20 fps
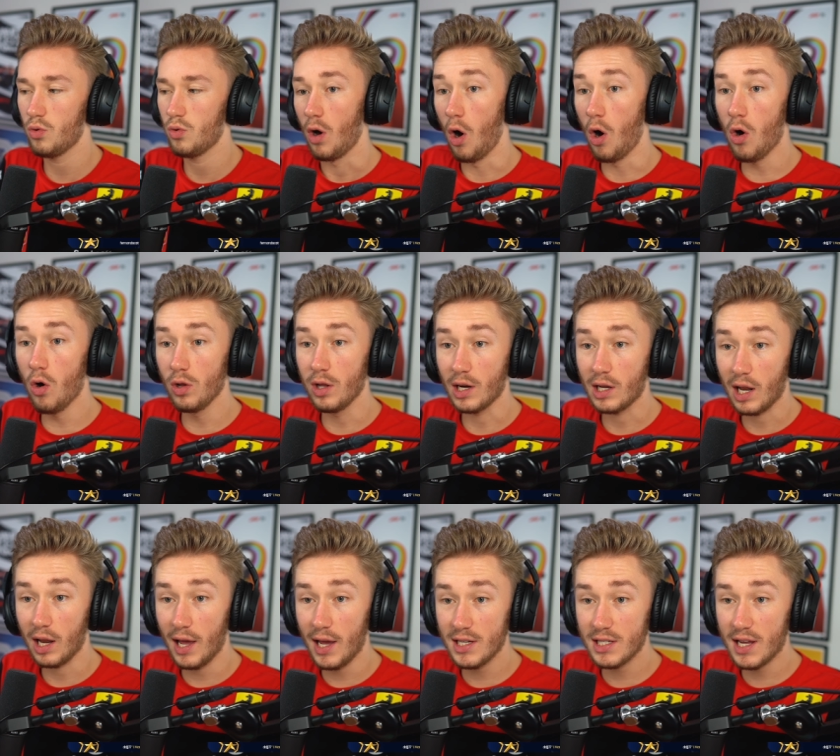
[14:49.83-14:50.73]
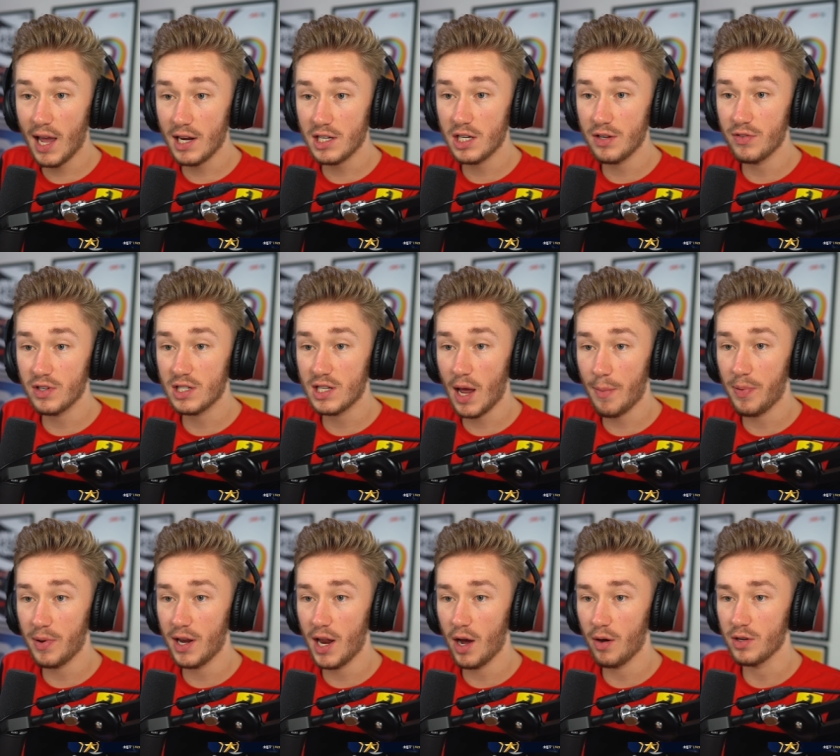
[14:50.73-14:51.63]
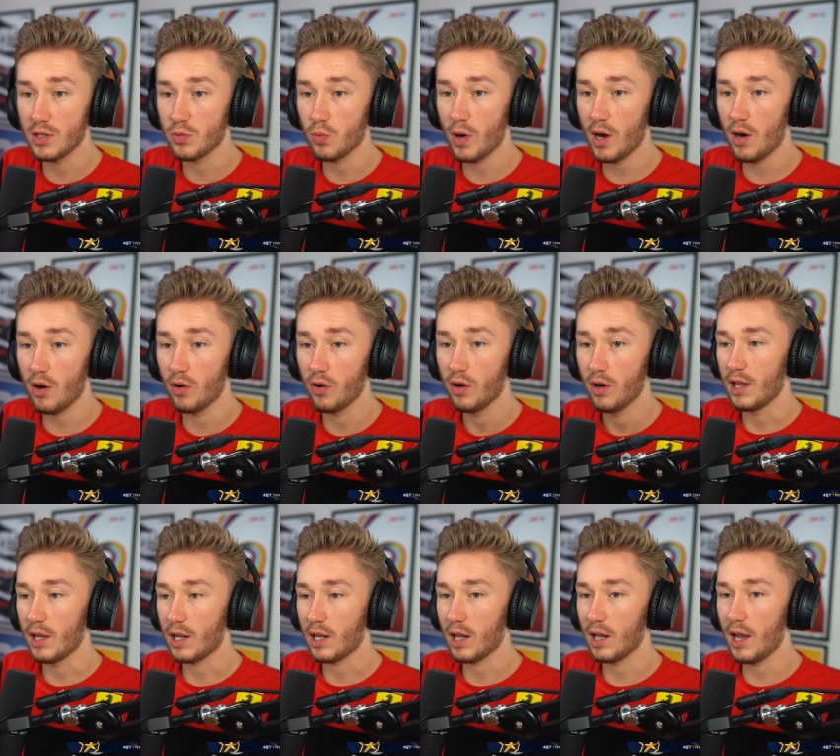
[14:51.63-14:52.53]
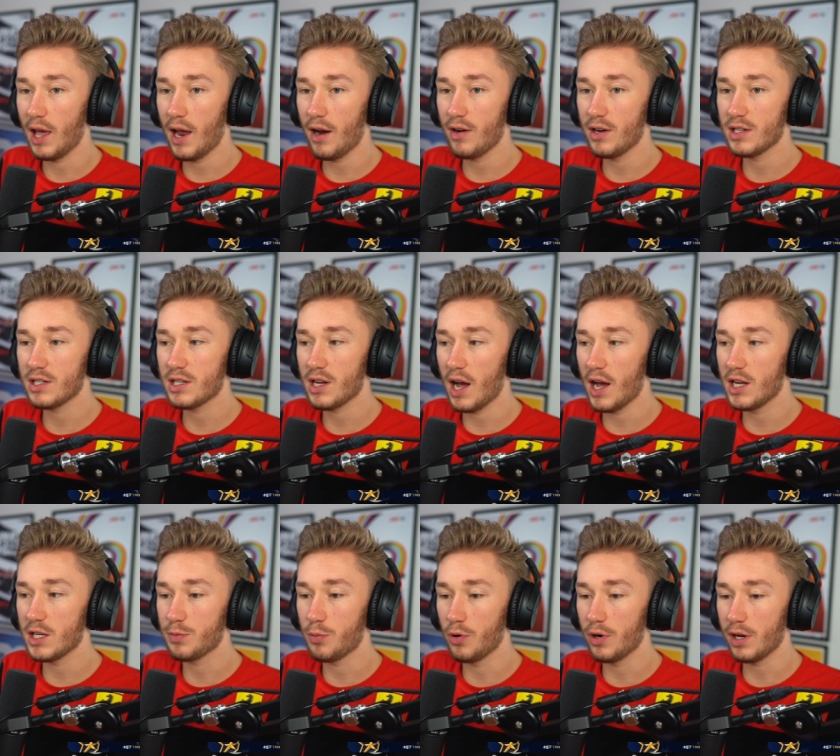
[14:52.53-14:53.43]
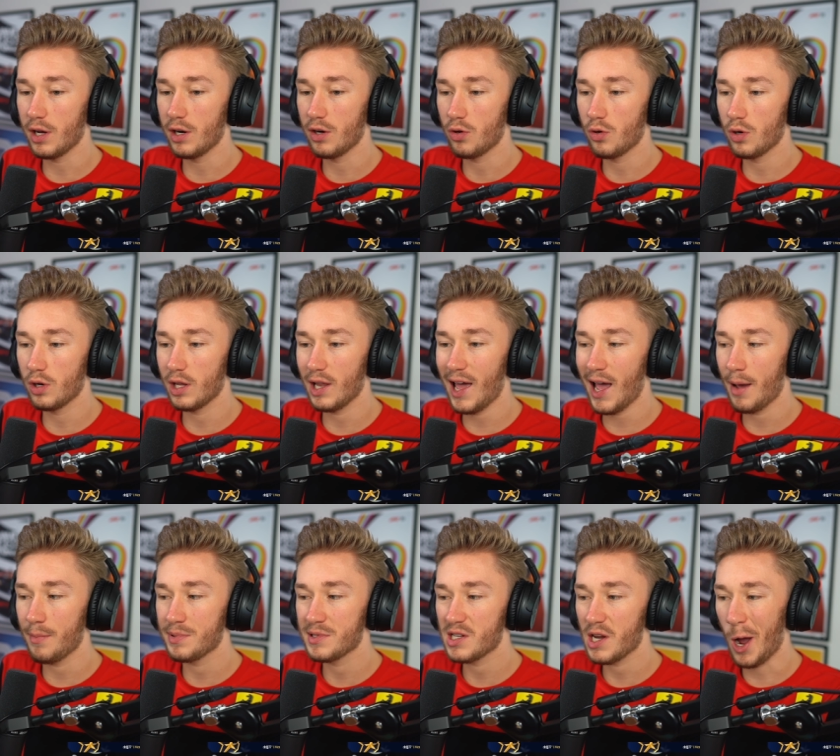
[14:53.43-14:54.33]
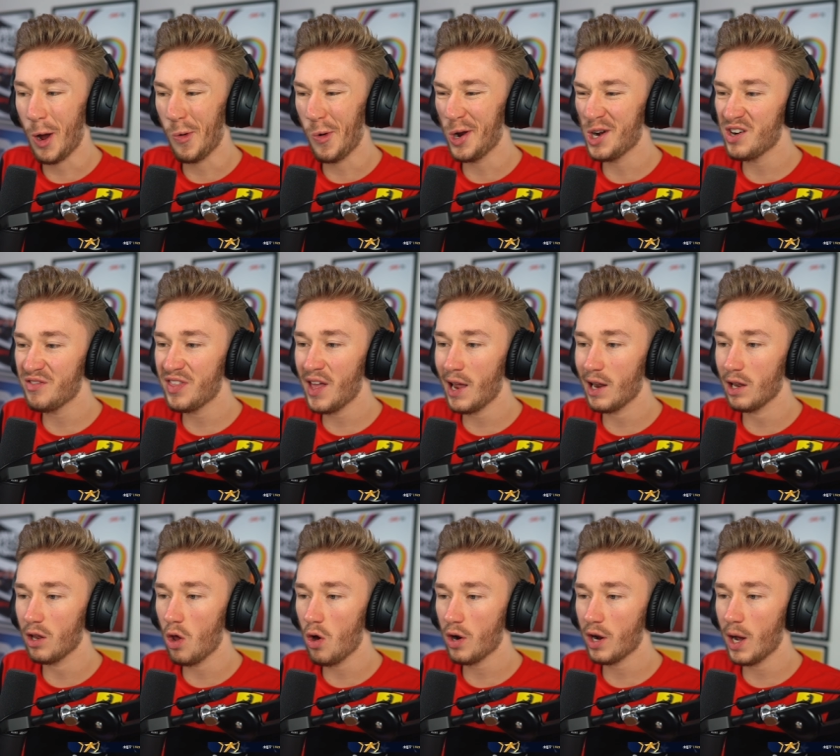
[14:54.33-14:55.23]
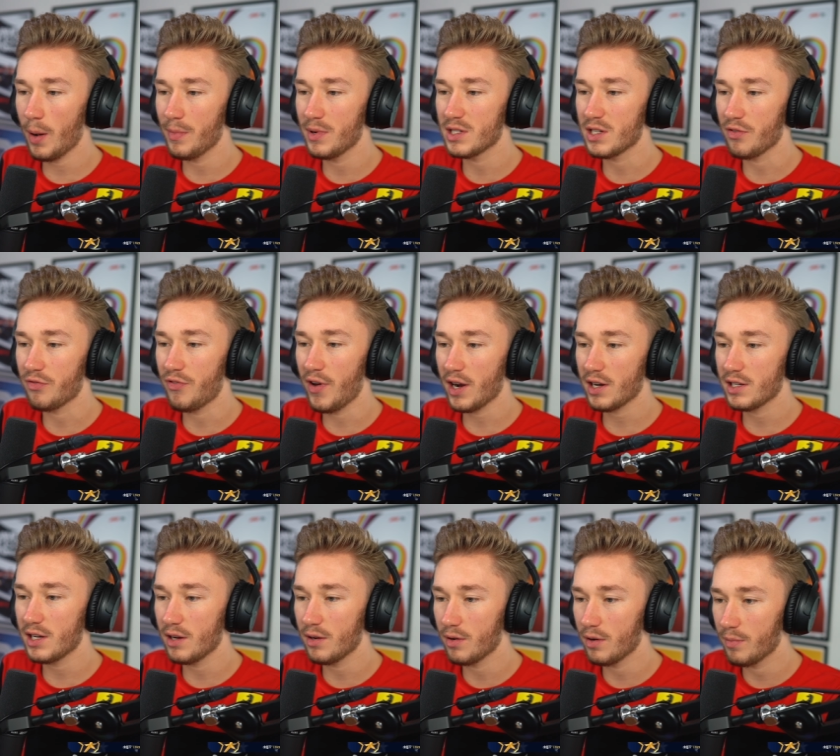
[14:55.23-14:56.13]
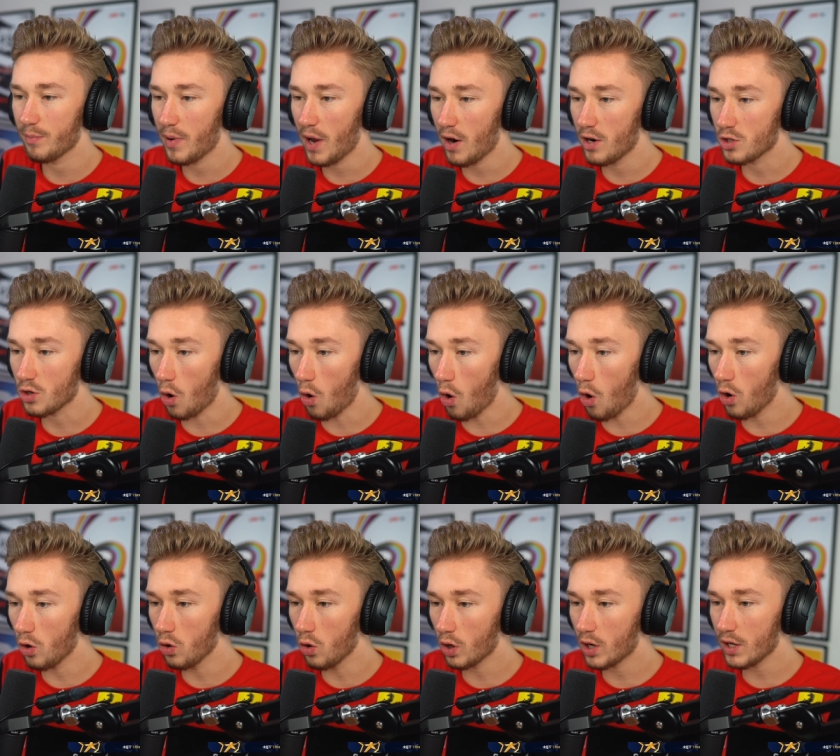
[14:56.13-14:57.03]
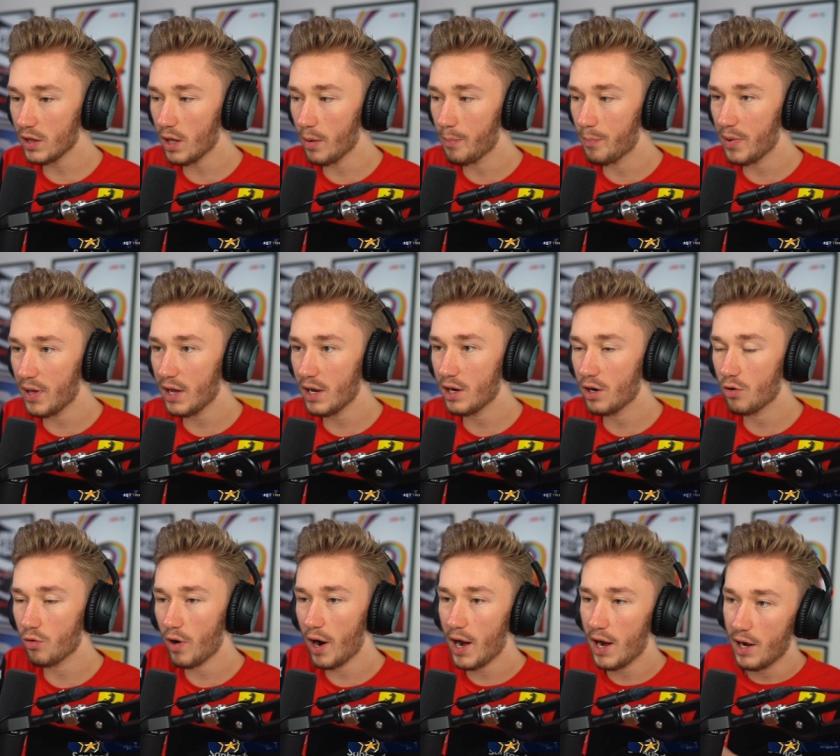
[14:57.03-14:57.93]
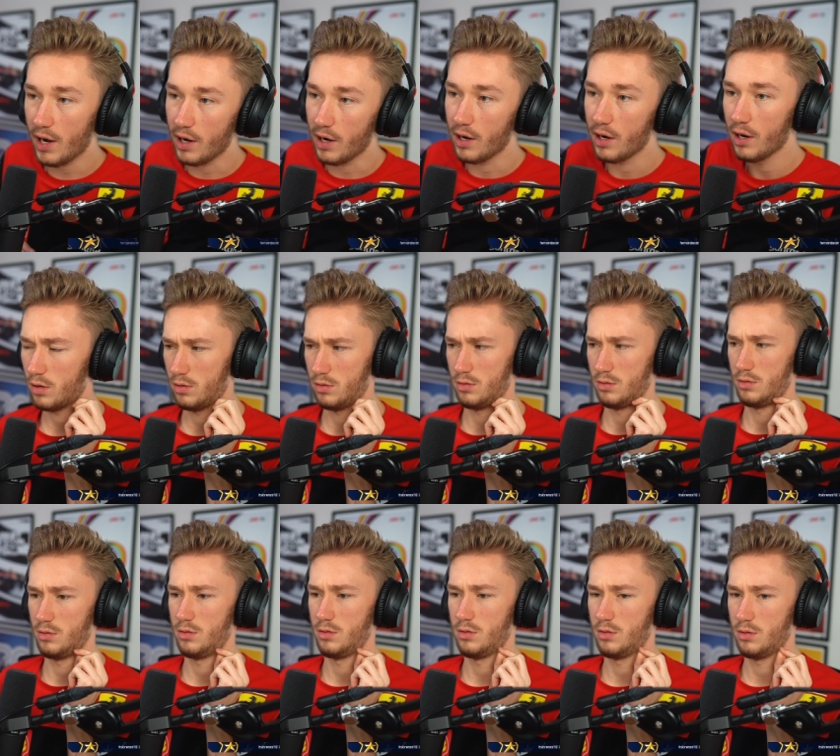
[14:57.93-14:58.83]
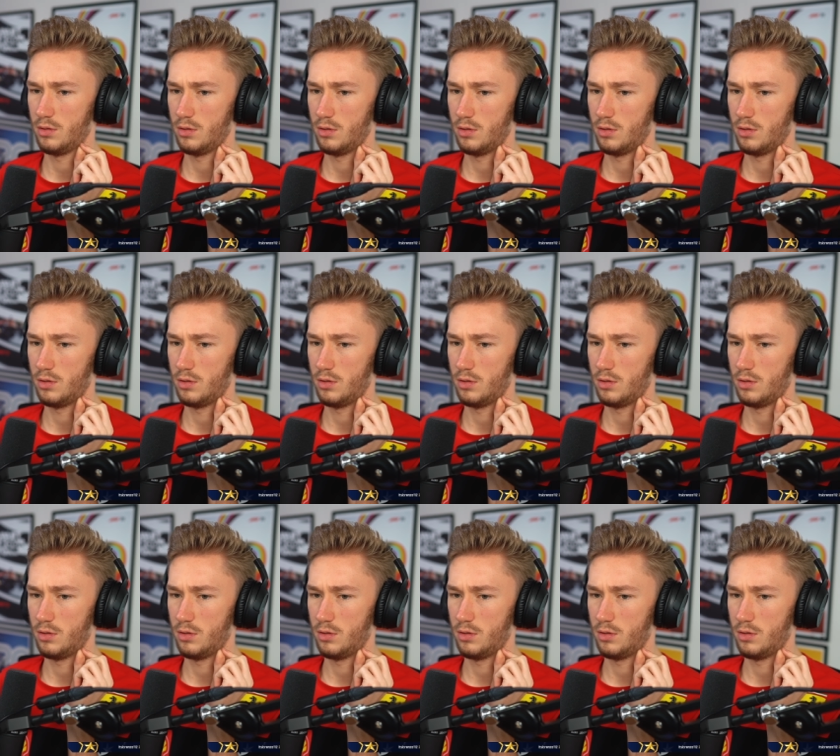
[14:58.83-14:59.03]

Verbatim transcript: Oh, Leclerc's catching Verstappen now as well. Leclerc and Sainz putting in good laps. I wonder if that lockup is affecting Perez. Oh, look at the big grain. Esteban, we have a